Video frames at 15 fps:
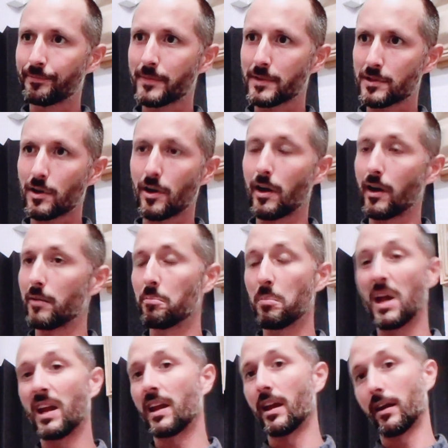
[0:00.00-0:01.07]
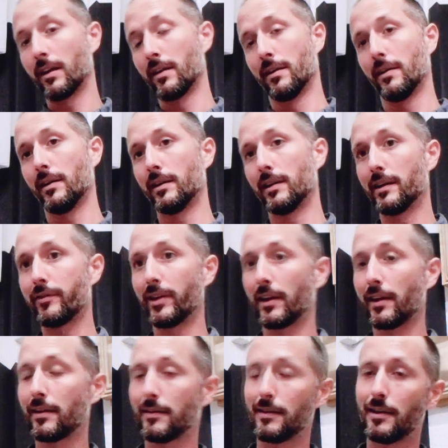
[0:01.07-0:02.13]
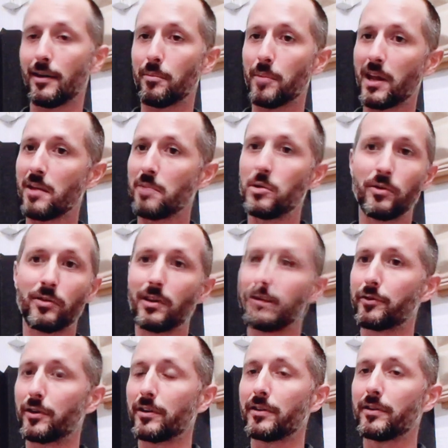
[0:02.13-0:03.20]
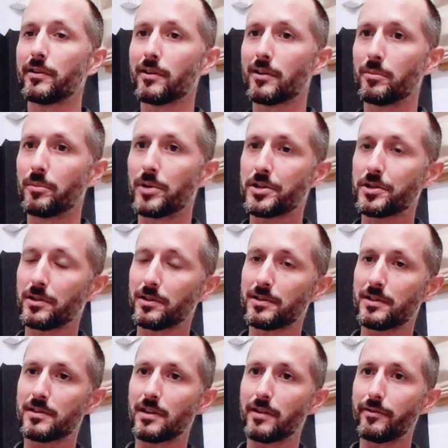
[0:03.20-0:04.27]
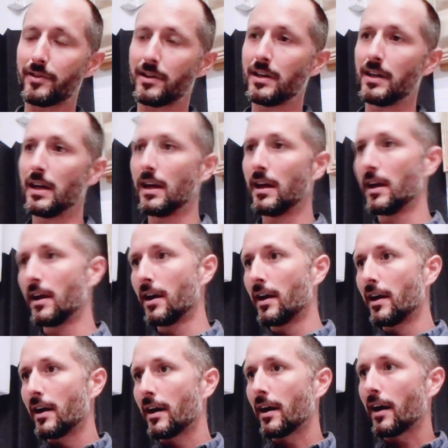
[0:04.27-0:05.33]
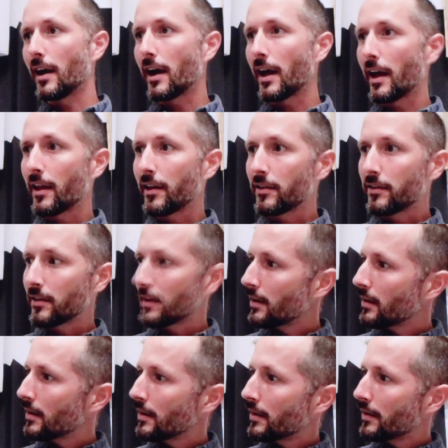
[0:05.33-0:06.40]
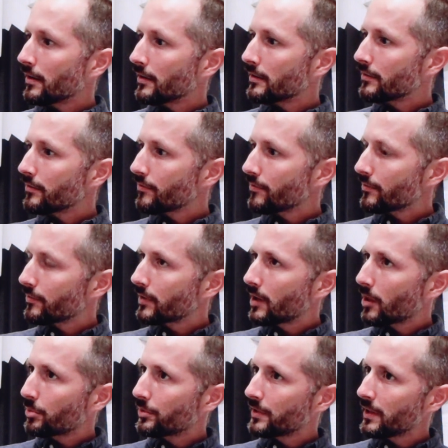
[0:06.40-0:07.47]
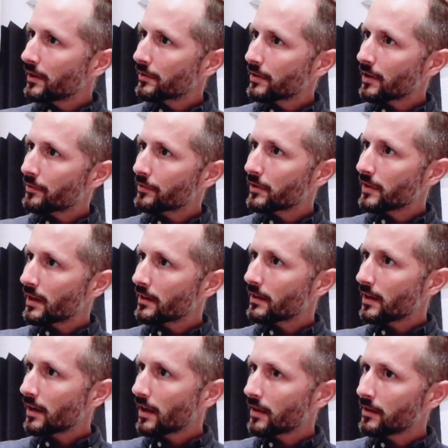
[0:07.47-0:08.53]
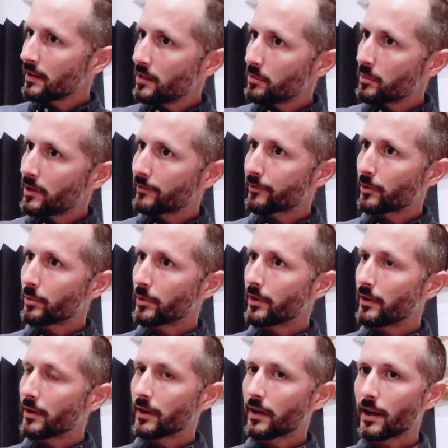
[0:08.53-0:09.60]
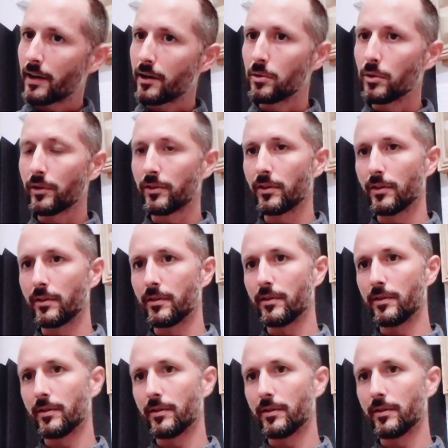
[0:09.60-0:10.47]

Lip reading: started making a living, making music for commercials and stuff. And a couple of years after that, I got an email from a guy who was a